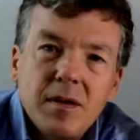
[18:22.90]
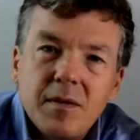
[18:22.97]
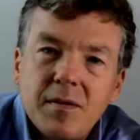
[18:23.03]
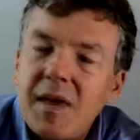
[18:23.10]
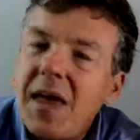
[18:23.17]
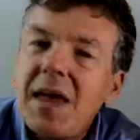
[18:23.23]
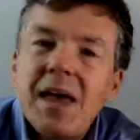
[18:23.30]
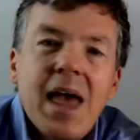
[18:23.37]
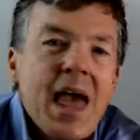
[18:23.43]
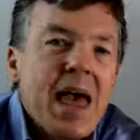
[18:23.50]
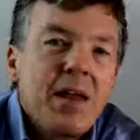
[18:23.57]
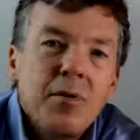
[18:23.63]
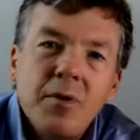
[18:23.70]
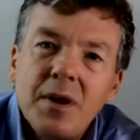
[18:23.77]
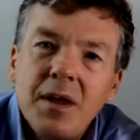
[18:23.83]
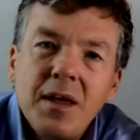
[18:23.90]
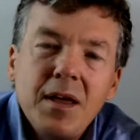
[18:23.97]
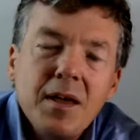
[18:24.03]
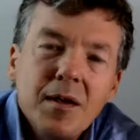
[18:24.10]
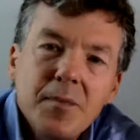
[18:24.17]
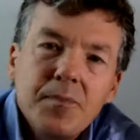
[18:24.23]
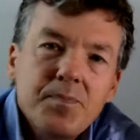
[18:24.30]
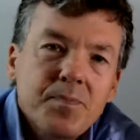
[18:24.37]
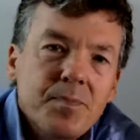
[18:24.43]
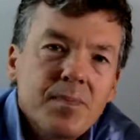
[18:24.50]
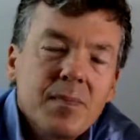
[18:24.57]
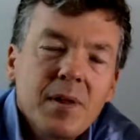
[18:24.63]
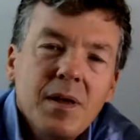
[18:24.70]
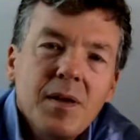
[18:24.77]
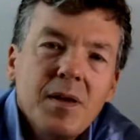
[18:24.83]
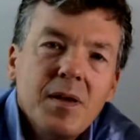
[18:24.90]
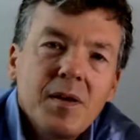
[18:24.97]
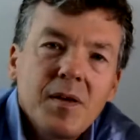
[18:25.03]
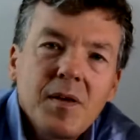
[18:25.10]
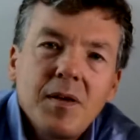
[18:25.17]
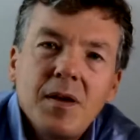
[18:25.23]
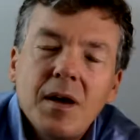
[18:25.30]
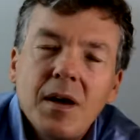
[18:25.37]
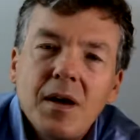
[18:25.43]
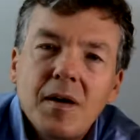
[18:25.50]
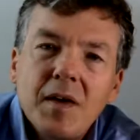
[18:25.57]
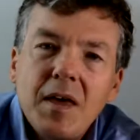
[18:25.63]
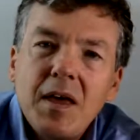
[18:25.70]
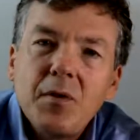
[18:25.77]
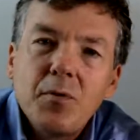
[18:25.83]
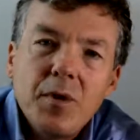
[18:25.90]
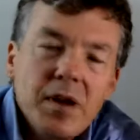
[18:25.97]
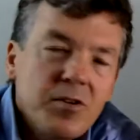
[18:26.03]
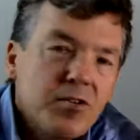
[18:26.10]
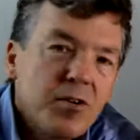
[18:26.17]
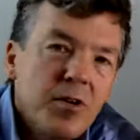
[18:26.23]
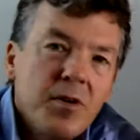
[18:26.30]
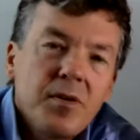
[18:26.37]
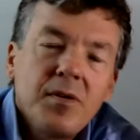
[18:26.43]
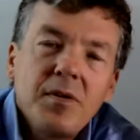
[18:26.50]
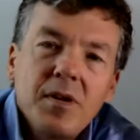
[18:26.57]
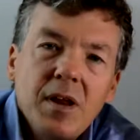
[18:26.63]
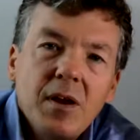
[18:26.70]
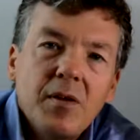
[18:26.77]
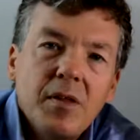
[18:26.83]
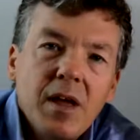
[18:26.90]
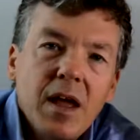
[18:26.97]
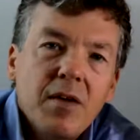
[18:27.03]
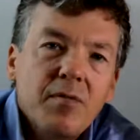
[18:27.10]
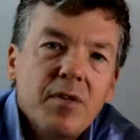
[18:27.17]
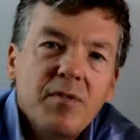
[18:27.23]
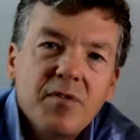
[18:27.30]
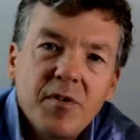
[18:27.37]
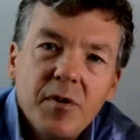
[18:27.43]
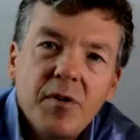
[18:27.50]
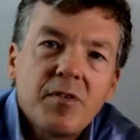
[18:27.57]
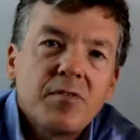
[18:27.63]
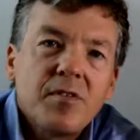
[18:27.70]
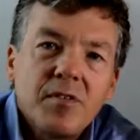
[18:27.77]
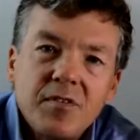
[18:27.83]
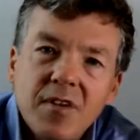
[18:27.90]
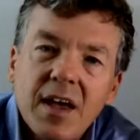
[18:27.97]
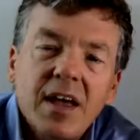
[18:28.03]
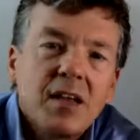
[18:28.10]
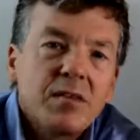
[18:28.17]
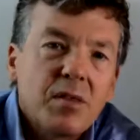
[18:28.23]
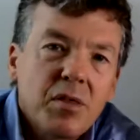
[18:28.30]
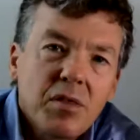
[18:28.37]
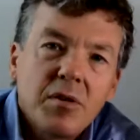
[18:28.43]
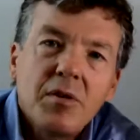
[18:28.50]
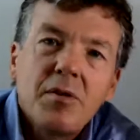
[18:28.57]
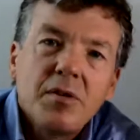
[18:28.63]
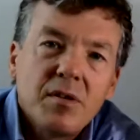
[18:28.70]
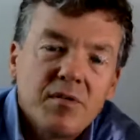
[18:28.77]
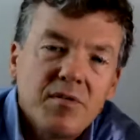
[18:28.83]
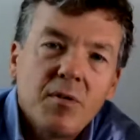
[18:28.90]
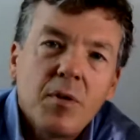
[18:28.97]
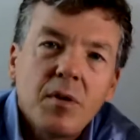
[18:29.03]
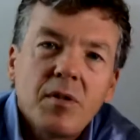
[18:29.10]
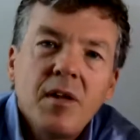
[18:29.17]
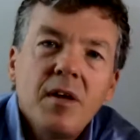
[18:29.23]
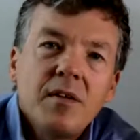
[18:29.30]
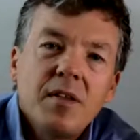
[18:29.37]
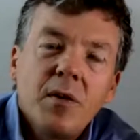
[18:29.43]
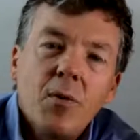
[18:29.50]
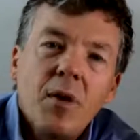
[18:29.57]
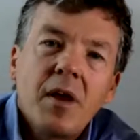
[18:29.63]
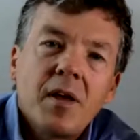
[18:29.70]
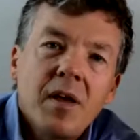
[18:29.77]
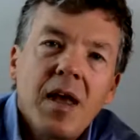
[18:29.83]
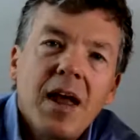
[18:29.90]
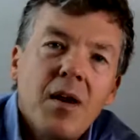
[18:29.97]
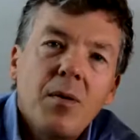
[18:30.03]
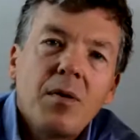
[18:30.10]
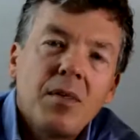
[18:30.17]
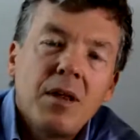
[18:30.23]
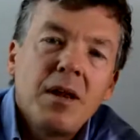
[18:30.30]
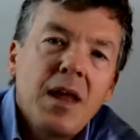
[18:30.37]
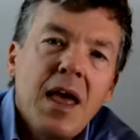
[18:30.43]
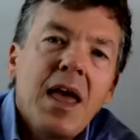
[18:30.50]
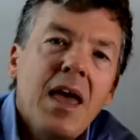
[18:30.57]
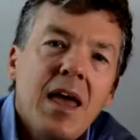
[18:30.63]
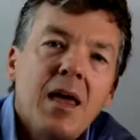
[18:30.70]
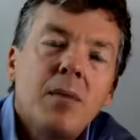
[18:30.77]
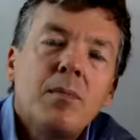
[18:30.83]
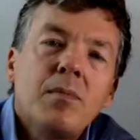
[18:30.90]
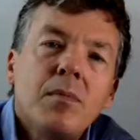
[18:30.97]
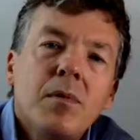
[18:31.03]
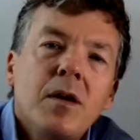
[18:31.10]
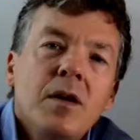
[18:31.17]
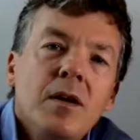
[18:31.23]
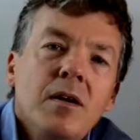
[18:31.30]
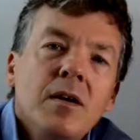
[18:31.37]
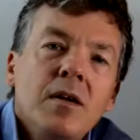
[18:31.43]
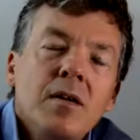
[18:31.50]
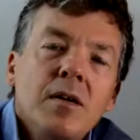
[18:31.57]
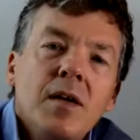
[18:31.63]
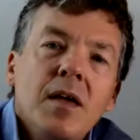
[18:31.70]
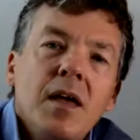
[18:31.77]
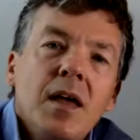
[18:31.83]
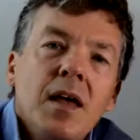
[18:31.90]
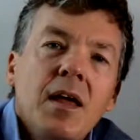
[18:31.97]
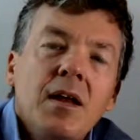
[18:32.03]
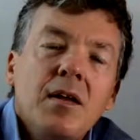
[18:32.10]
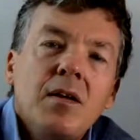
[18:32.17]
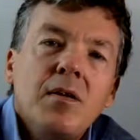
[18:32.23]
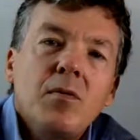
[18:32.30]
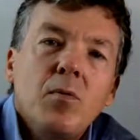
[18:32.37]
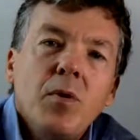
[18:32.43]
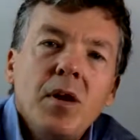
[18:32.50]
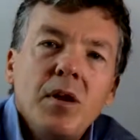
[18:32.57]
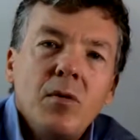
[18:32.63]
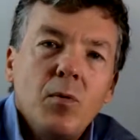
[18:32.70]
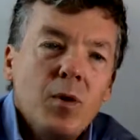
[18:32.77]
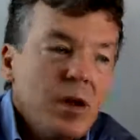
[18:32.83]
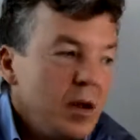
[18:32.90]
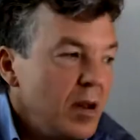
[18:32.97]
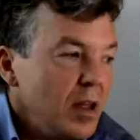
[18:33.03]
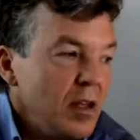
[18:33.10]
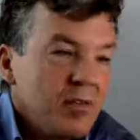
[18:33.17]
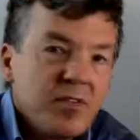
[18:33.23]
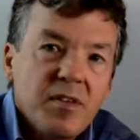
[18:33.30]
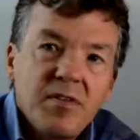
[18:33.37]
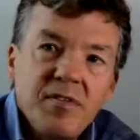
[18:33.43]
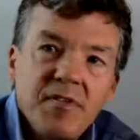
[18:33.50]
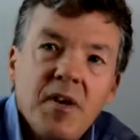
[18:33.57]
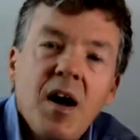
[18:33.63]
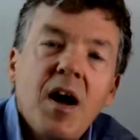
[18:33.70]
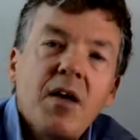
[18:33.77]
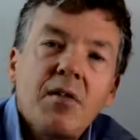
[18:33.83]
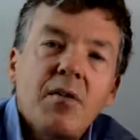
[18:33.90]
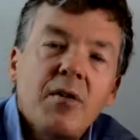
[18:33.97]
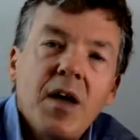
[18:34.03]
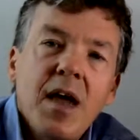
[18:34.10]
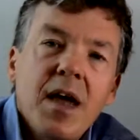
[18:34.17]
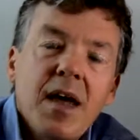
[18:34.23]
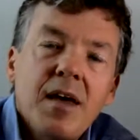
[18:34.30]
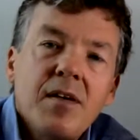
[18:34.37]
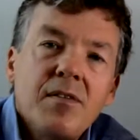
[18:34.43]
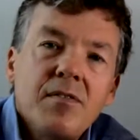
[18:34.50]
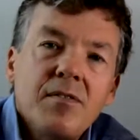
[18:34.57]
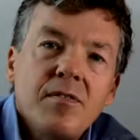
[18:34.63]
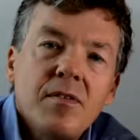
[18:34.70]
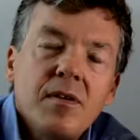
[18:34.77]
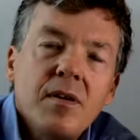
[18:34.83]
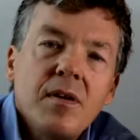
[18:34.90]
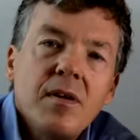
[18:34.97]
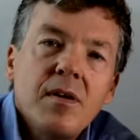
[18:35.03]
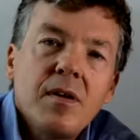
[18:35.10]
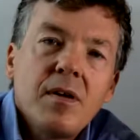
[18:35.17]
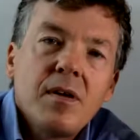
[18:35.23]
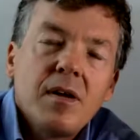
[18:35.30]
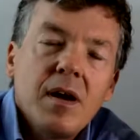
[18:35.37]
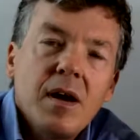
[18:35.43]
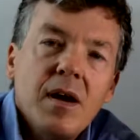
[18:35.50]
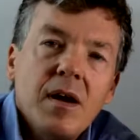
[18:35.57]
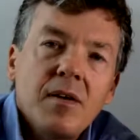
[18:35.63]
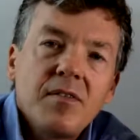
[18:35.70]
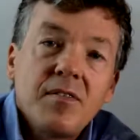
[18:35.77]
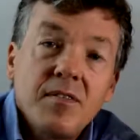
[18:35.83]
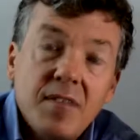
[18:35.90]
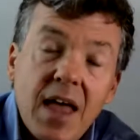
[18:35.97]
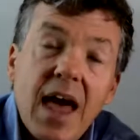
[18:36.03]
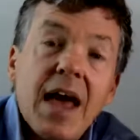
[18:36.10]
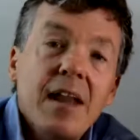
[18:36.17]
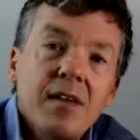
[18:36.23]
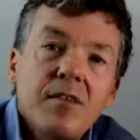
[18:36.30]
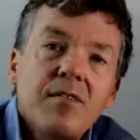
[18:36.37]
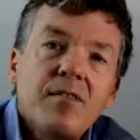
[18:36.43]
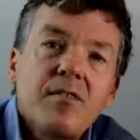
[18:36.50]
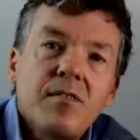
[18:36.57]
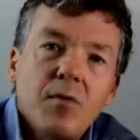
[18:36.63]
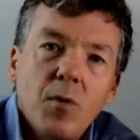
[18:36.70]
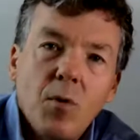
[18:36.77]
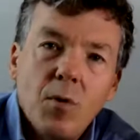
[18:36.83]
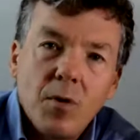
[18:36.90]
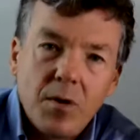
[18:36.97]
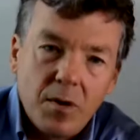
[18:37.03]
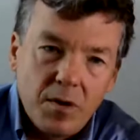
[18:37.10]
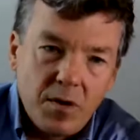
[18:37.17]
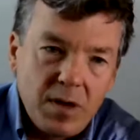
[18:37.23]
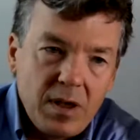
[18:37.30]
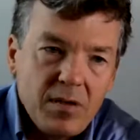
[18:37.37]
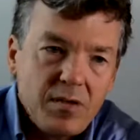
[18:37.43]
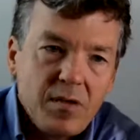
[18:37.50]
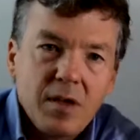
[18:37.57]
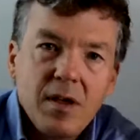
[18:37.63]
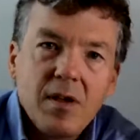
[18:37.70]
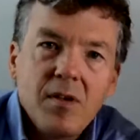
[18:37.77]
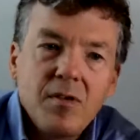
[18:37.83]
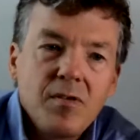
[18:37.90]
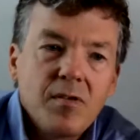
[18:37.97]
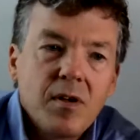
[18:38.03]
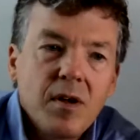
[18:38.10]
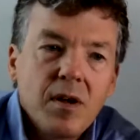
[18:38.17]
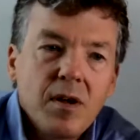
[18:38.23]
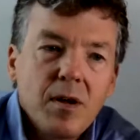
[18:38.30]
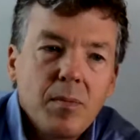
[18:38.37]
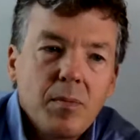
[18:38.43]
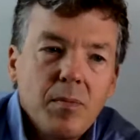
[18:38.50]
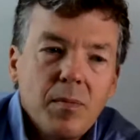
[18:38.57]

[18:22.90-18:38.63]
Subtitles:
King Henry, King Richard. You know, they have the first, the second, the third, the fourth. They want to carry the name. And if the father has status or is a